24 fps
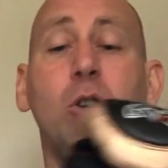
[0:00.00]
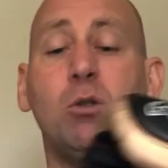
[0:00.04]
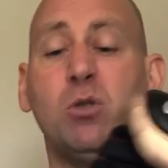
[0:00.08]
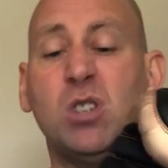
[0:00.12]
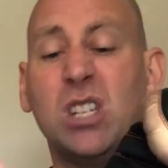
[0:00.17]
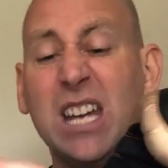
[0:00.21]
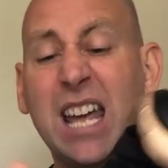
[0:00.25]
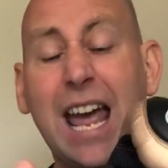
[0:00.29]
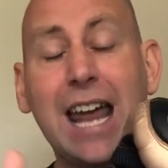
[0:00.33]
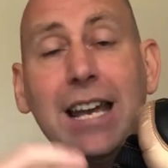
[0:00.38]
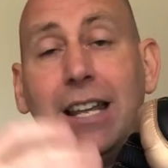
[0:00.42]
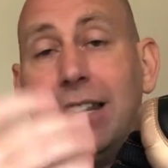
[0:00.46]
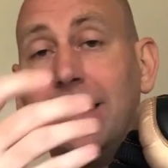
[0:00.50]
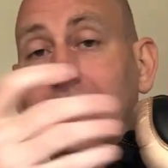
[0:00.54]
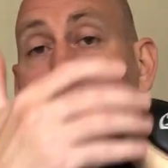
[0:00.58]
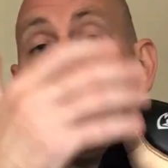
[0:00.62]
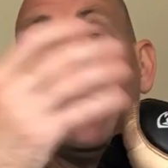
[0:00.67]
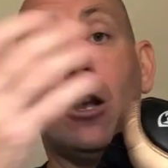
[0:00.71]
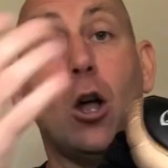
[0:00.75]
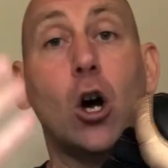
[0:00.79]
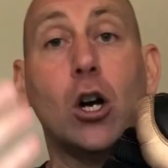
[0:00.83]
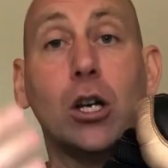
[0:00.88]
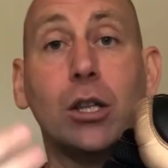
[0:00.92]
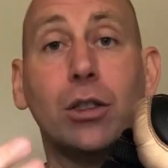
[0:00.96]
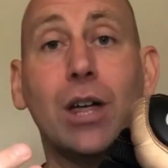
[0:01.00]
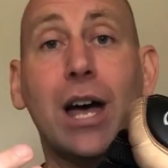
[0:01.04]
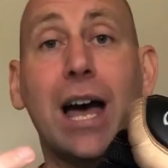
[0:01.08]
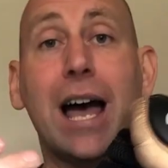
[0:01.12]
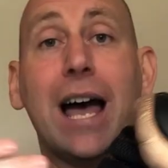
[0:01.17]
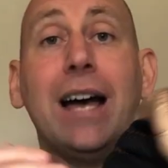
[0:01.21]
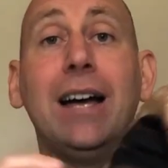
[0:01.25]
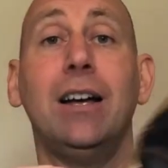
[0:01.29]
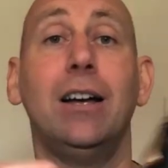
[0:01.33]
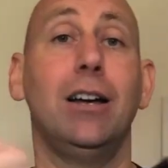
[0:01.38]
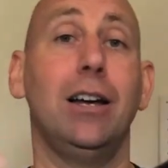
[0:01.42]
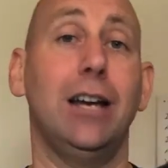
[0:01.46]
you see anything like
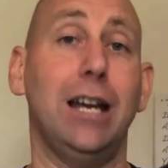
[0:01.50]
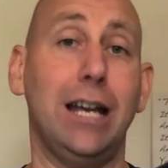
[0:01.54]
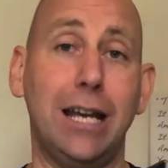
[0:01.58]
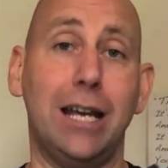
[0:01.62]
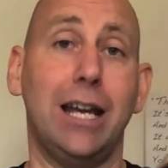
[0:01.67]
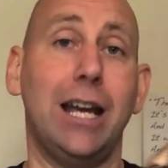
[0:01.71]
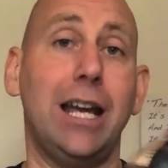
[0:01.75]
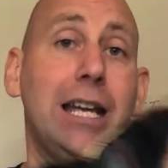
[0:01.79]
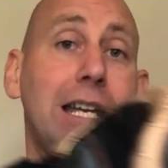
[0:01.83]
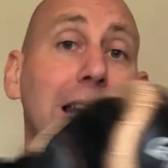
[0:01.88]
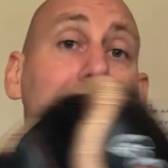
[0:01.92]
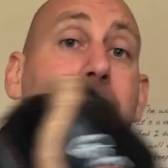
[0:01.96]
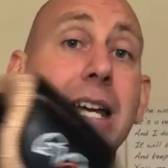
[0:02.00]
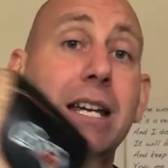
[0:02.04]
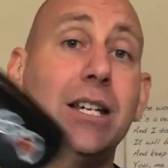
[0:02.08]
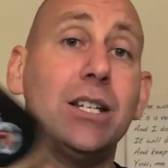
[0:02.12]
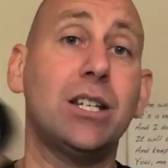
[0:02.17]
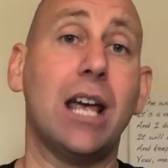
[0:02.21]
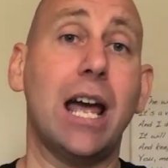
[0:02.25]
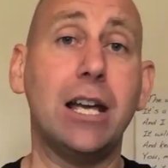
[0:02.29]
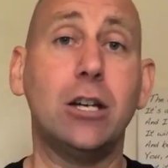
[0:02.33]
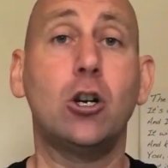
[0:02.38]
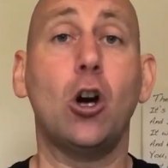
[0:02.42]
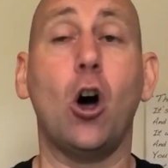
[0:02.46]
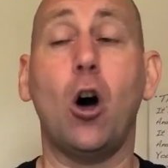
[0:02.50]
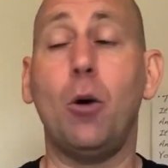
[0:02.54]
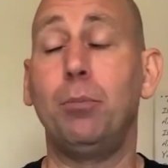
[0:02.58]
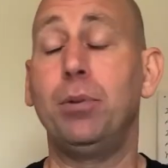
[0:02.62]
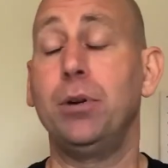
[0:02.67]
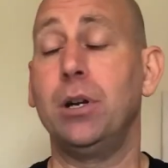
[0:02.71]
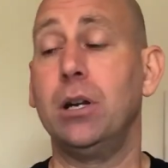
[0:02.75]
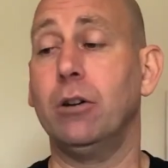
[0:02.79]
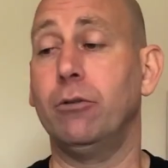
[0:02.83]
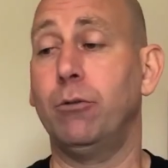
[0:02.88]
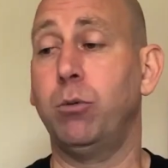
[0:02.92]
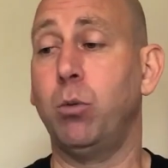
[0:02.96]
that it is a
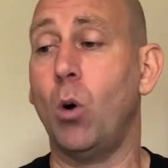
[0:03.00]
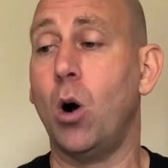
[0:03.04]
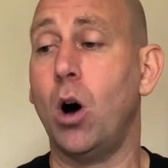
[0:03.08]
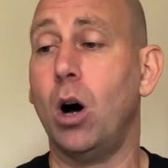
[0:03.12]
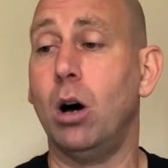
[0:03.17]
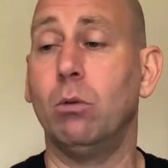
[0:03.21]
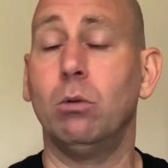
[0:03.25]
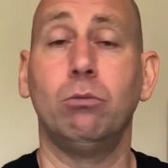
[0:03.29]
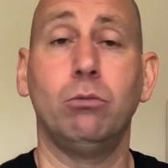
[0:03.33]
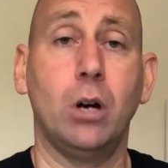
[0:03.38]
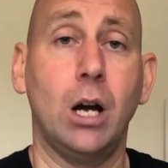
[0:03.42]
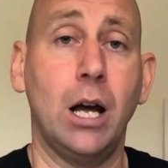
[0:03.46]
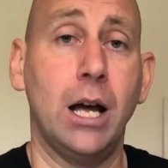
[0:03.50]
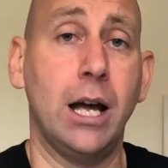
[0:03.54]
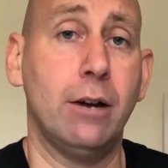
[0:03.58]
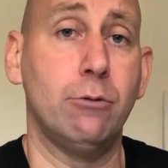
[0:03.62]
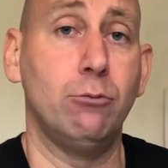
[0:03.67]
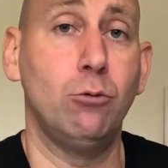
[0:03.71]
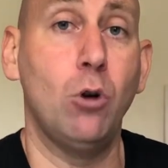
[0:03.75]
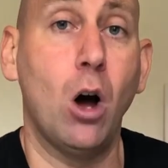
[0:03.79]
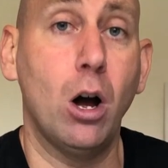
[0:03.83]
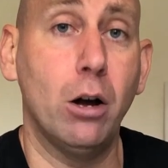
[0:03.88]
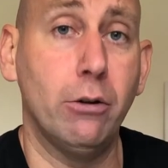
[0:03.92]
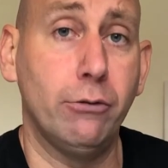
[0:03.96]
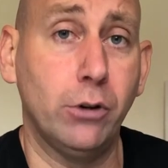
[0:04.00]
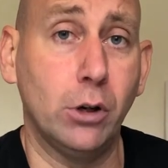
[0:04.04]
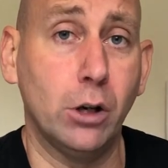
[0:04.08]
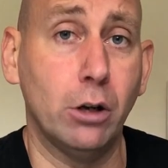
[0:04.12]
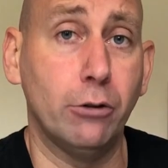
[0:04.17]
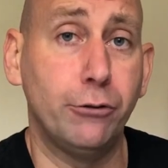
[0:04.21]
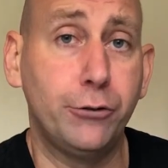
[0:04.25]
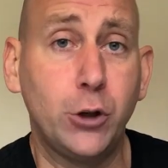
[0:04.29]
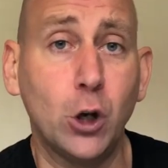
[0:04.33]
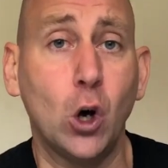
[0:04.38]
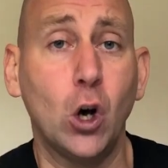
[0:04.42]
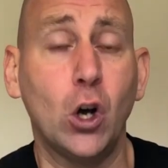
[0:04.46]
copy of what uh, Rival
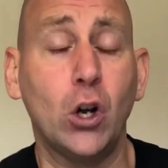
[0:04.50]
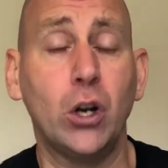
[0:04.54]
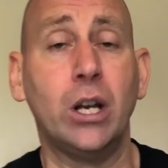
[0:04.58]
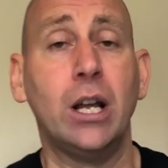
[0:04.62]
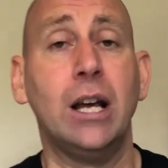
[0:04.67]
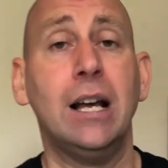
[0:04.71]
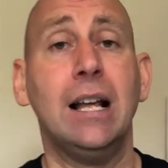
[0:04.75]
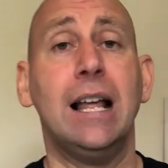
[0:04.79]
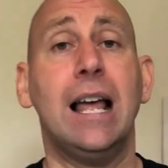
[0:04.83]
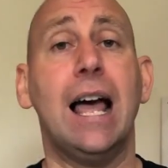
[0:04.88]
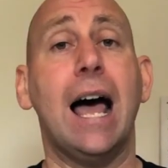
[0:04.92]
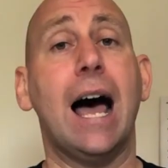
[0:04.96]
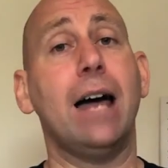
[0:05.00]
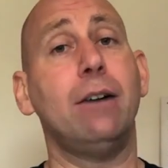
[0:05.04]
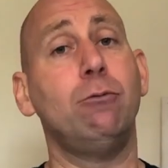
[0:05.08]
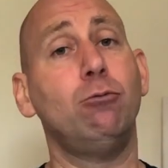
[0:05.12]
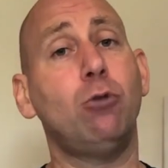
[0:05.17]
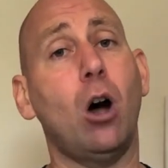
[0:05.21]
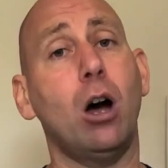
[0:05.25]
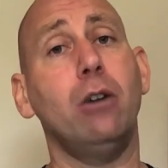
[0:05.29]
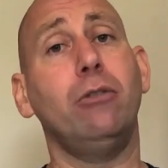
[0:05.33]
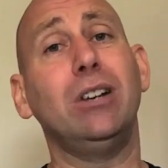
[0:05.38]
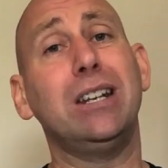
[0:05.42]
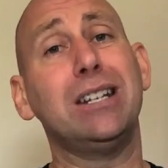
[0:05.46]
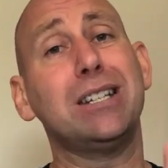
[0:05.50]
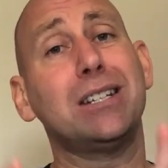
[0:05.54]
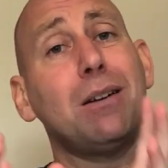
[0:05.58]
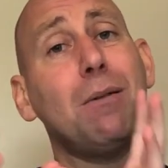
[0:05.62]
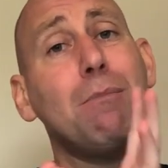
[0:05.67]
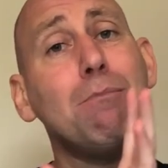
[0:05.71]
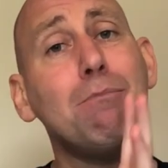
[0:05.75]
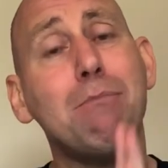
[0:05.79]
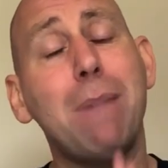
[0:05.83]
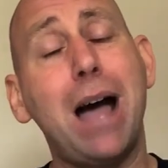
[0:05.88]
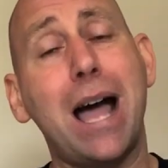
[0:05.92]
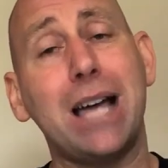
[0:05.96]
have done and Rival is
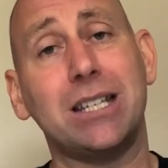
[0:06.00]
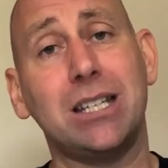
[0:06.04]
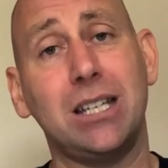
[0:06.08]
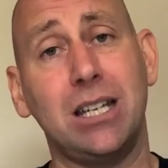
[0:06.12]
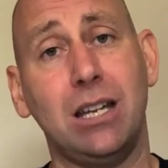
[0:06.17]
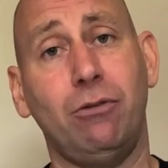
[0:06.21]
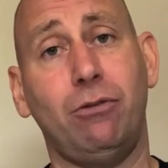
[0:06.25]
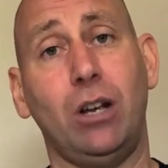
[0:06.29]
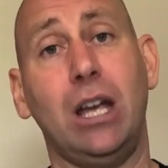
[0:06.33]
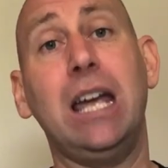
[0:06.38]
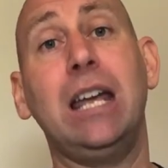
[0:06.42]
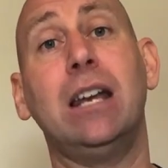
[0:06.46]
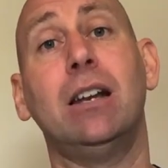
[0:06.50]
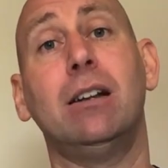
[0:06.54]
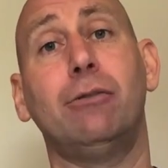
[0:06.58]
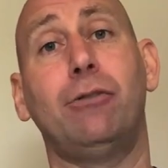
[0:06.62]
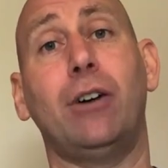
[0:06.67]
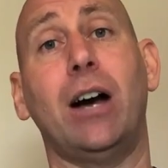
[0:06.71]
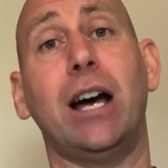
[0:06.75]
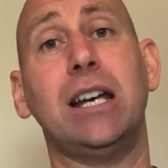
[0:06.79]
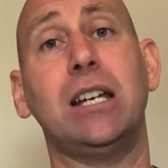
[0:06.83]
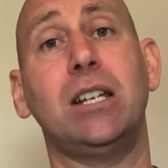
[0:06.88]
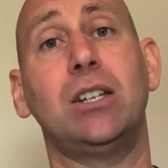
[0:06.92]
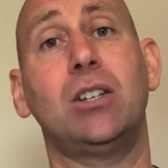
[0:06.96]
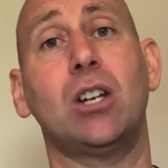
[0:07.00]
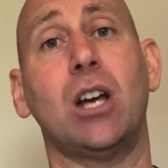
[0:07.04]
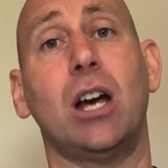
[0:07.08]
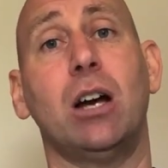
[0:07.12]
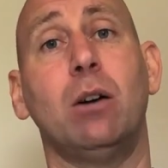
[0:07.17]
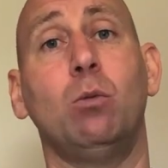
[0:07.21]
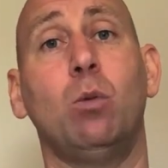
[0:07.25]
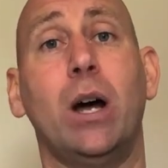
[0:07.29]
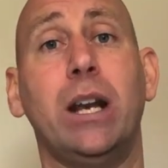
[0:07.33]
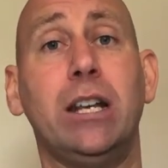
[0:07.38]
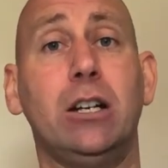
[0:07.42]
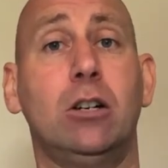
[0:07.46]
a massive innovator
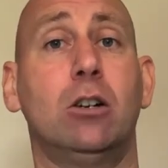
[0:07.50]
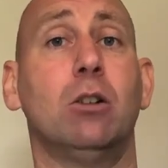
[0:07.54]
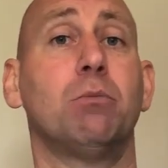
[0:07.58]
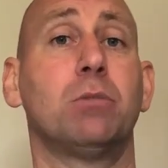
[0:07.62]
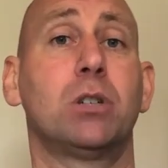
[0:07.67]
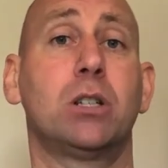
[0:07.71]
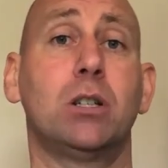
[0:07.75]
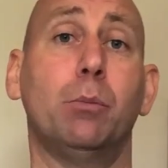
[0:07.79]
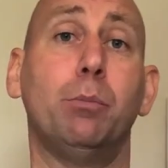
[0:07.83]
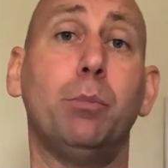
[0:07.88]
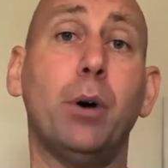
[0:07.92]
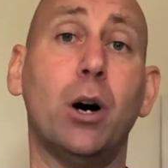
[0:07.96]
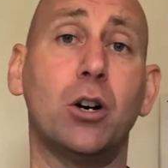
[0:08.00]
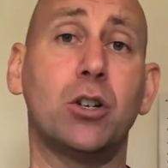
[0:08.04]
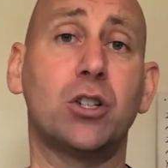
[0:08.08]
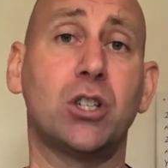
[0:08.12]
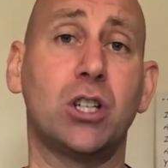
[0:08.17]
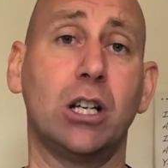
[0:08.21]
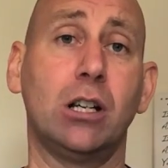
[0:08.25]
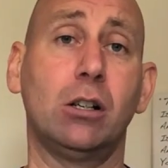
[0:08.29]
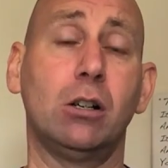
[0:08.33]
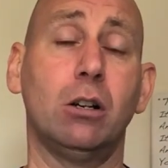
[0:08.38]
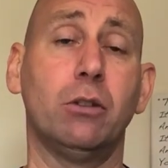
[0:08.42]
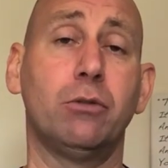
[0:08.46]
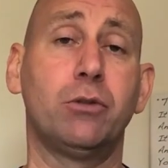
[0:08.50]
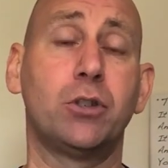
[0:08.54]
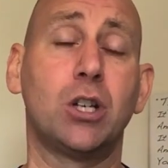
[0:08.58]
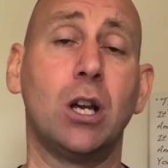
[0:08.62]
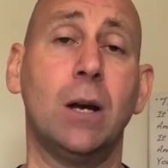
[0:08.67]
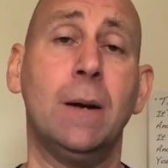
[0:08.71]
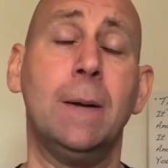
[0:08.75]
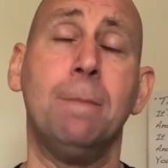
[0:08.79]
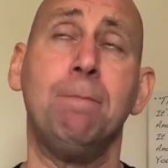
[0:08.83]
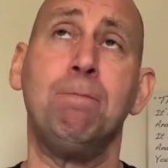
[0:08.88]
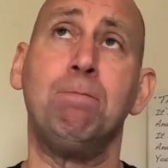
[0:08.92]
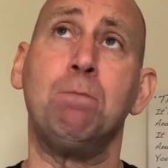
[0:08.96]
when it comes to boxing
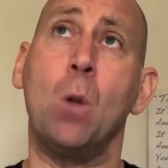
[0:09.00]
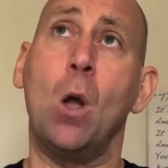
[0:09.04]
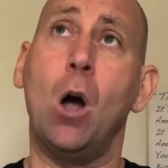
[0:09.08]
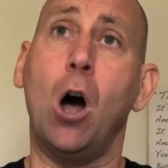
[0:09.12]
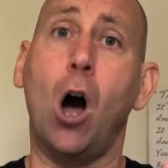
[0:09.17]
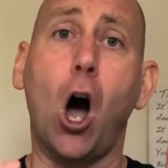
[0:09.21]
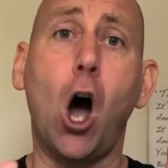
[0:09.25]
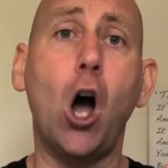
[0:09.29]
gloves.